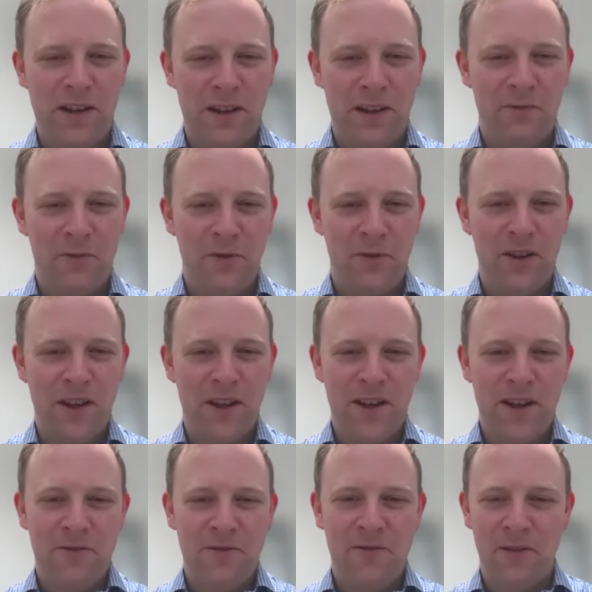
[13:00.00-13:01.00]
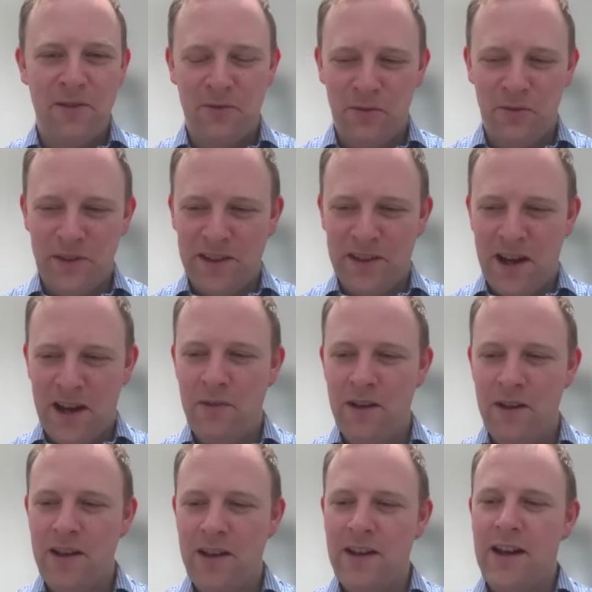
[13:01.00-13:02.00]
for for all this time.
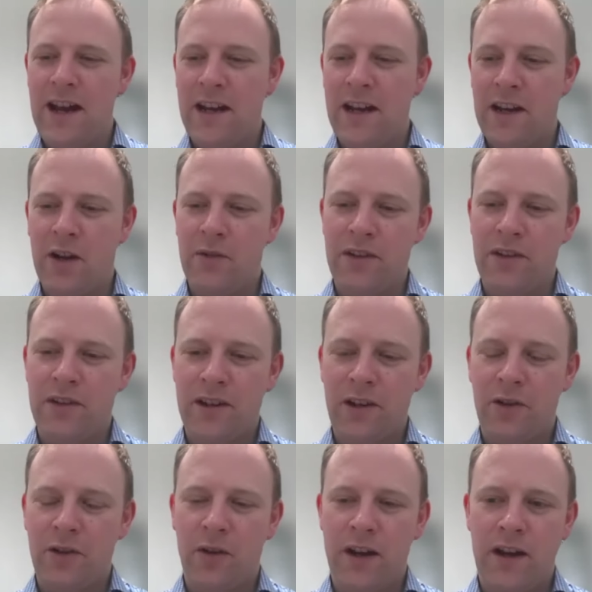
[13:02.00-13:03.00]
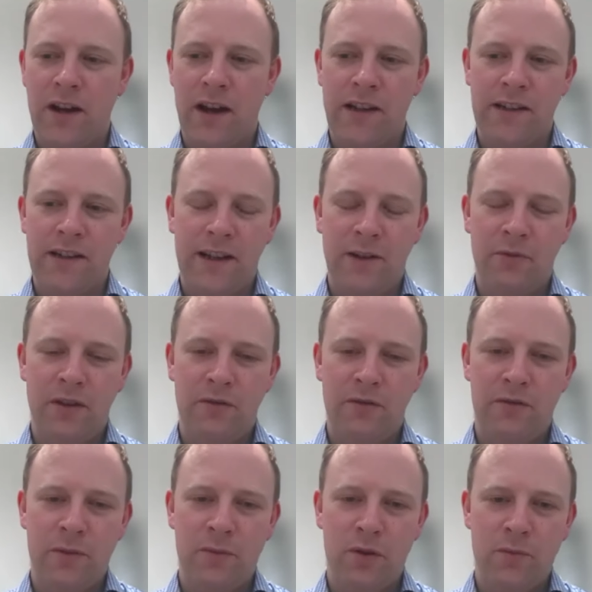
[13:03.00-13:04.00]
And it coincided quite nicely with
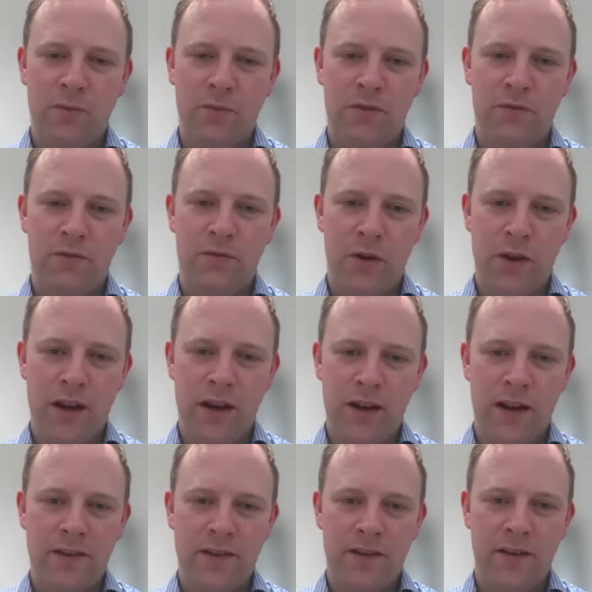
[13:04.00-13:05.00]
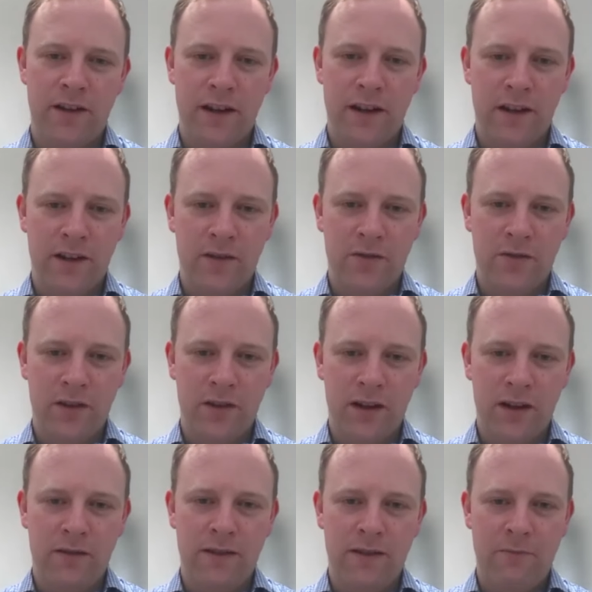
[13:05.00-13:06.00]
the appointment of Rohit as our in
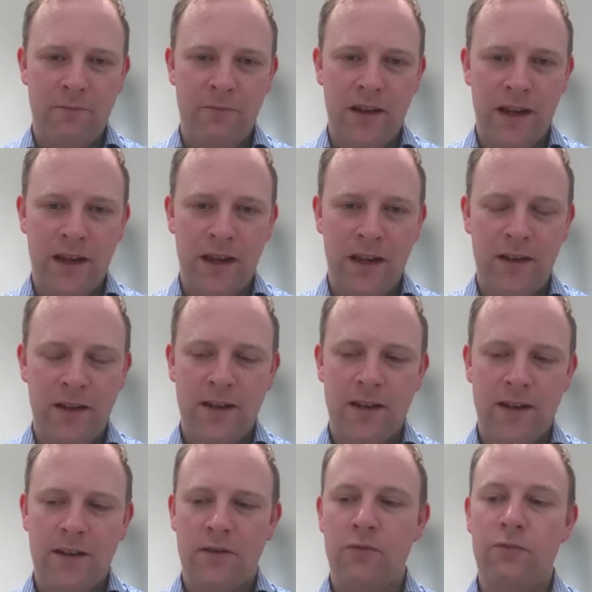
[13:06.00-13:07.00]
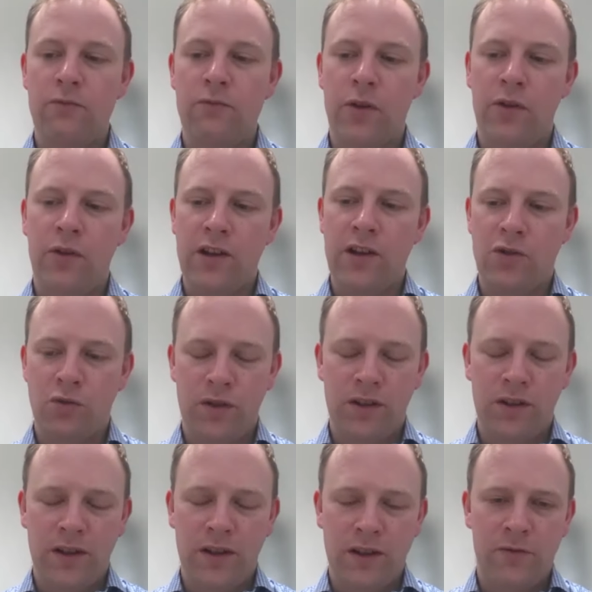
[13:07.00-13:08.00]
country MD. Rohit
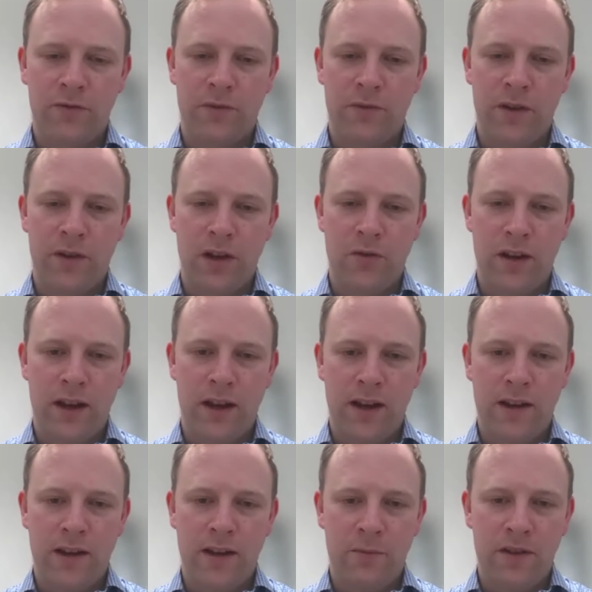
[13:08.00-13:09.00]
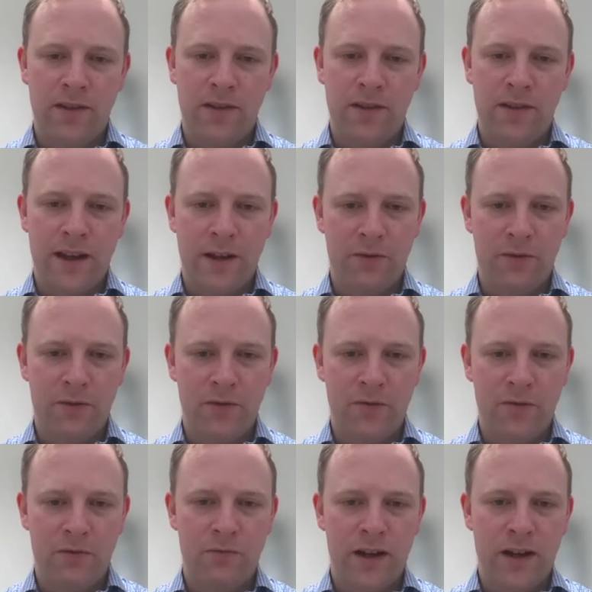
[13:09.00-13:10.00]
joined us from the UK India Business
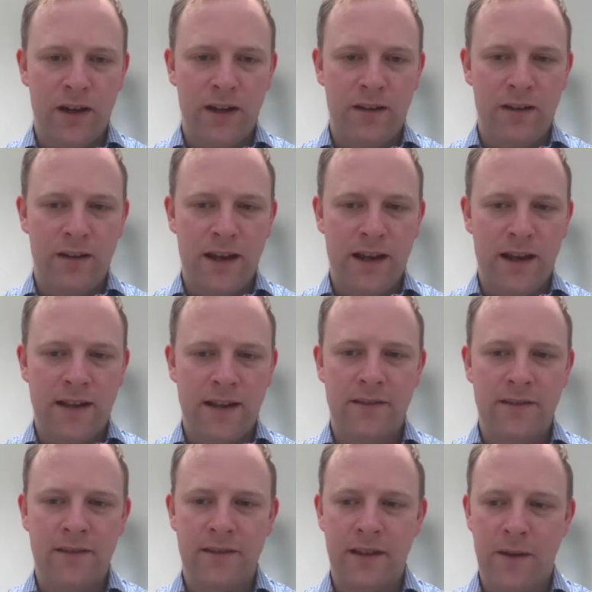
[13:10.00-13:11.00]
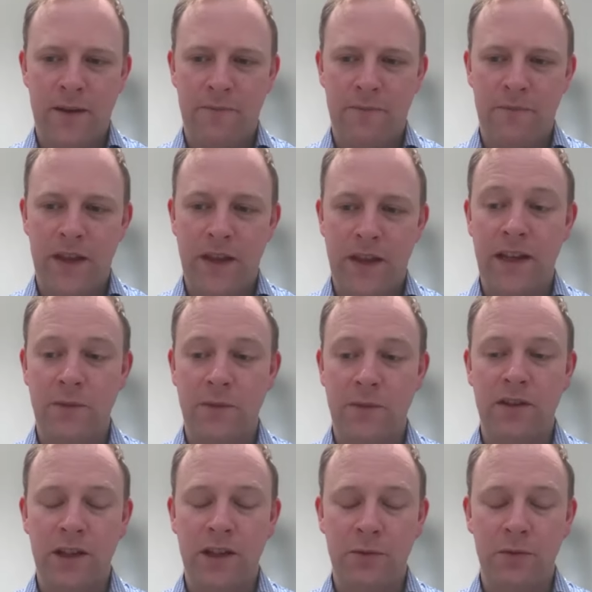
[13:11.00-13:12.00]
Council, and his um, his
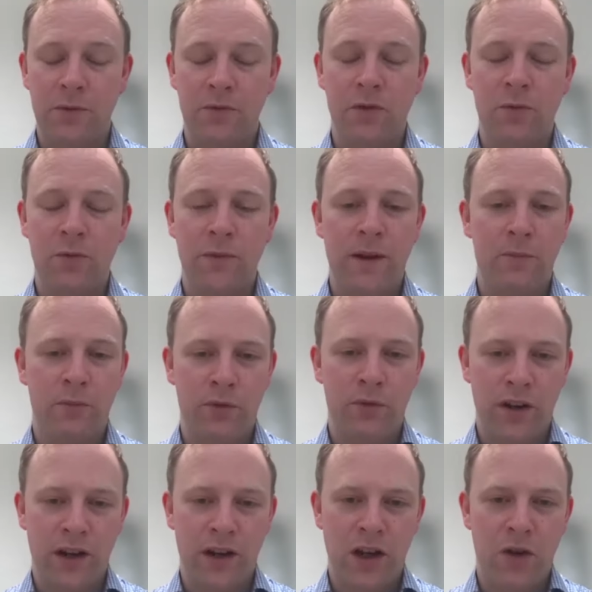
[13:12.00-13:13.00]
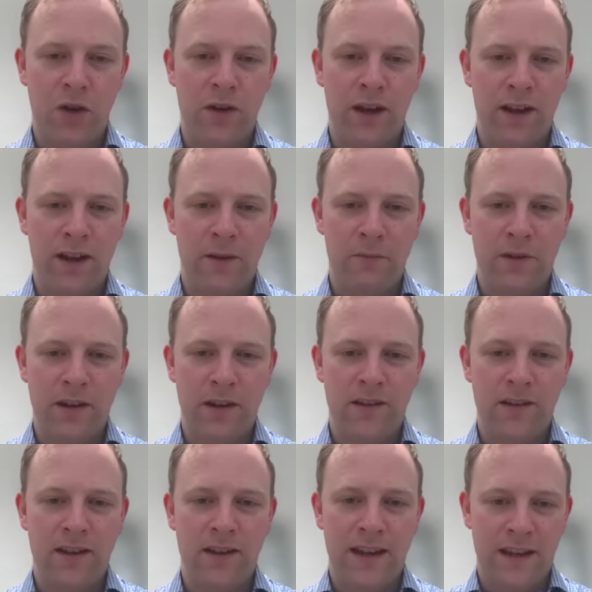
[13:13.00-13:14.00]
expertise were all about bringing UK
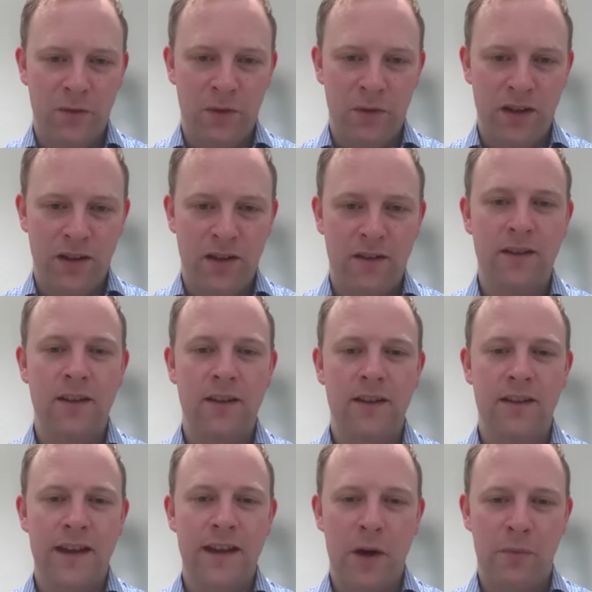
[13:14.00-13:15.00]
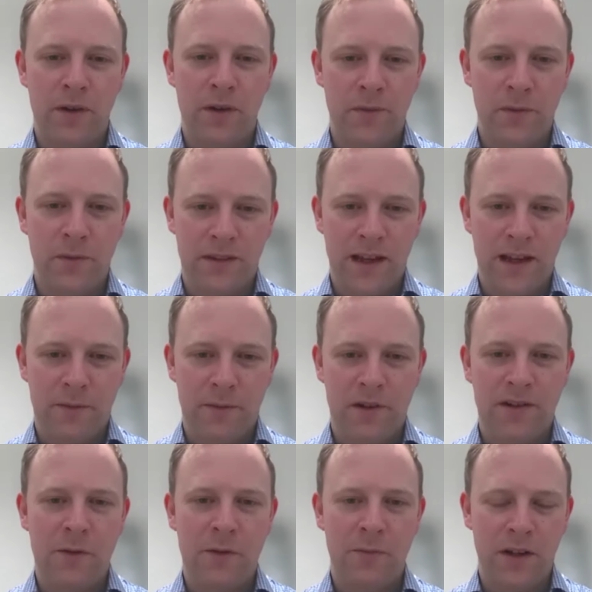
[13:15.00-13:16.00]
companies into India helping him to
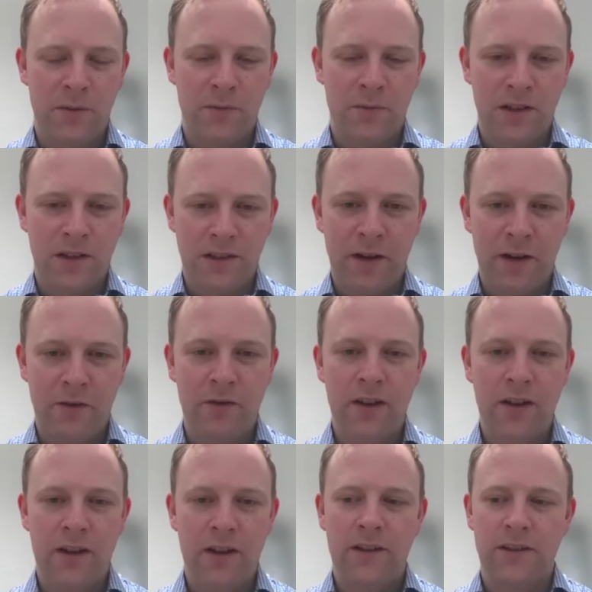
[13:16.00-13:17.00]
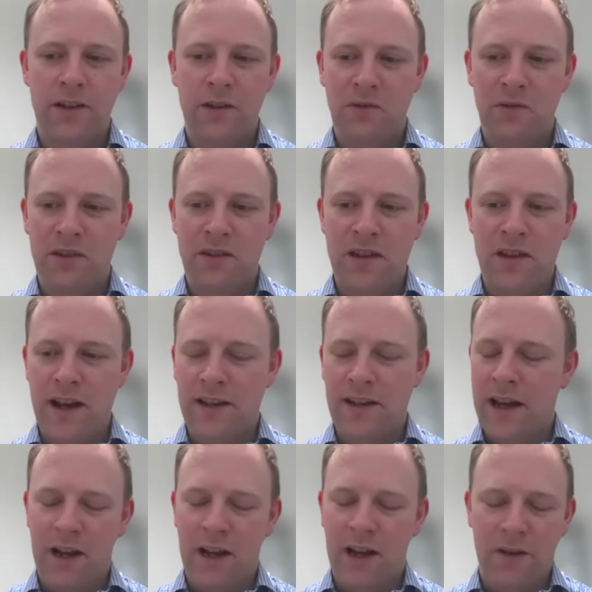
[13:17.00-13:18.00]
establish, helping him to scale. So he was
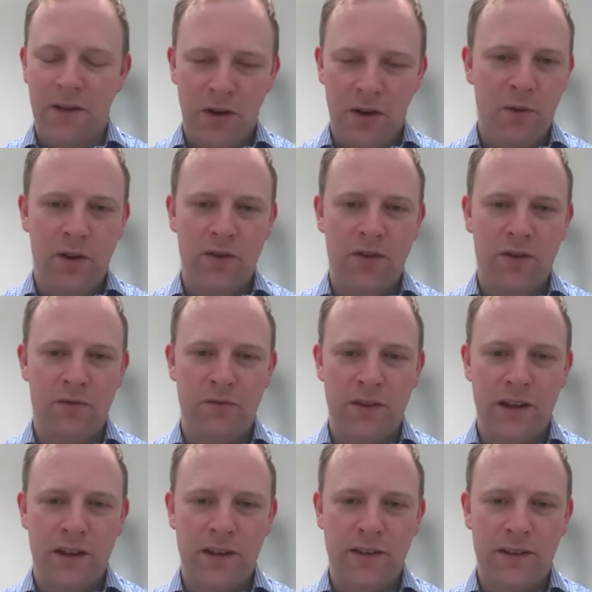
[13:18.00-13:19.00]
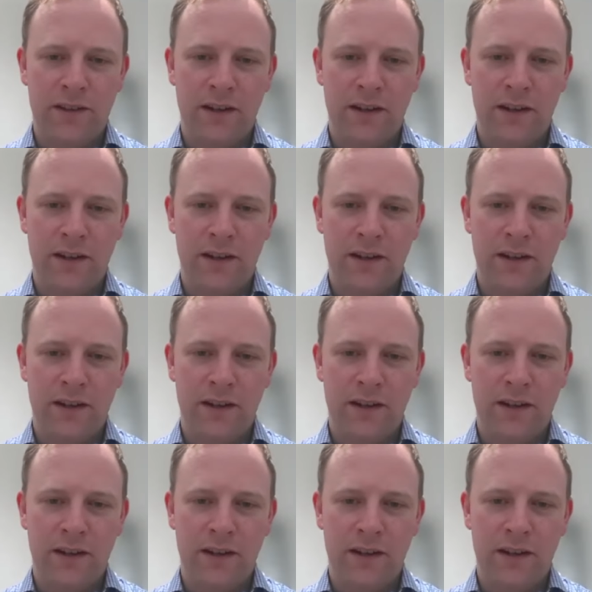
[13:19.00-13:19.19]
exactly the right person for this. And he's